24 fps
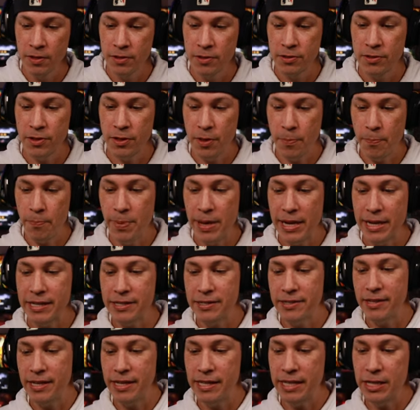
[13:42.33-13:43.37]
So the
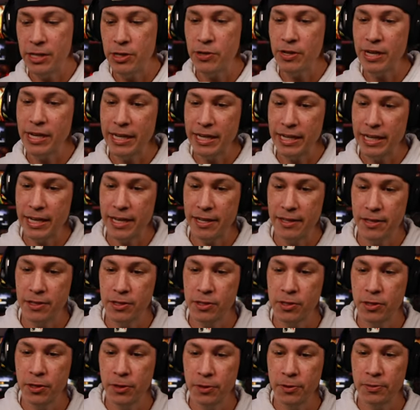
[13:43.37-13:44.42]
biggest thing that you can get out of
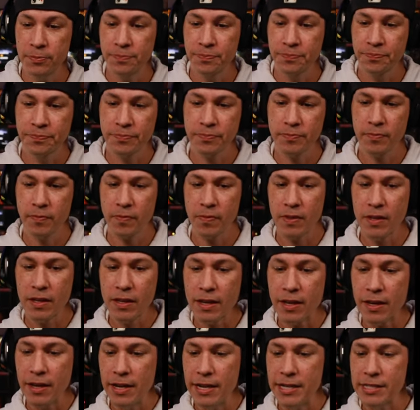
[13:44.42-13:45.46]
this too
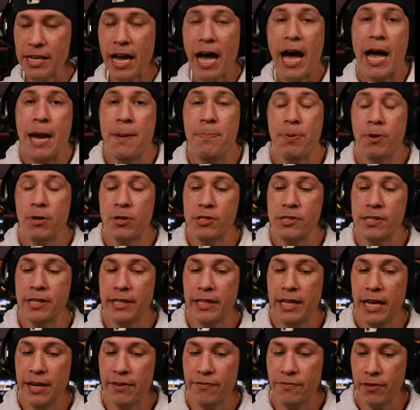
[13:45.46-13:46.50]
is I personally
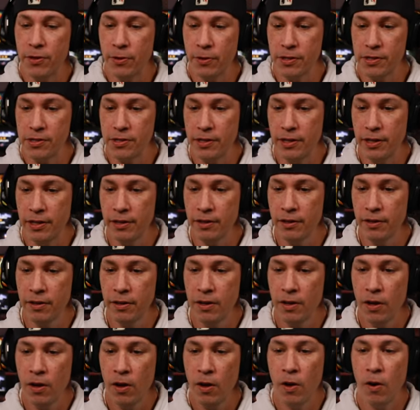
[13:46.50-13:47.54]
like focusing
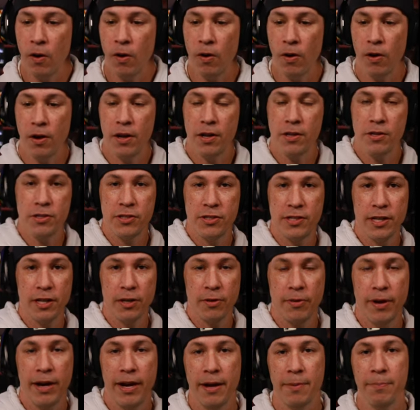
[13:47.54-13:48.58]
on
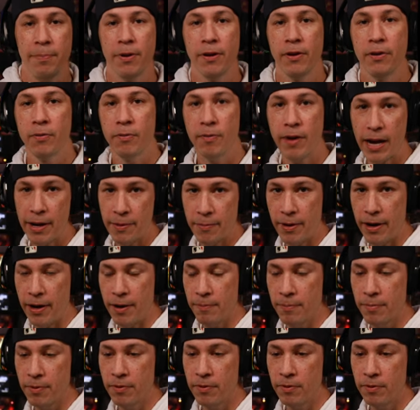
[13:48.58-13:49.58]
center ramp, right ramp.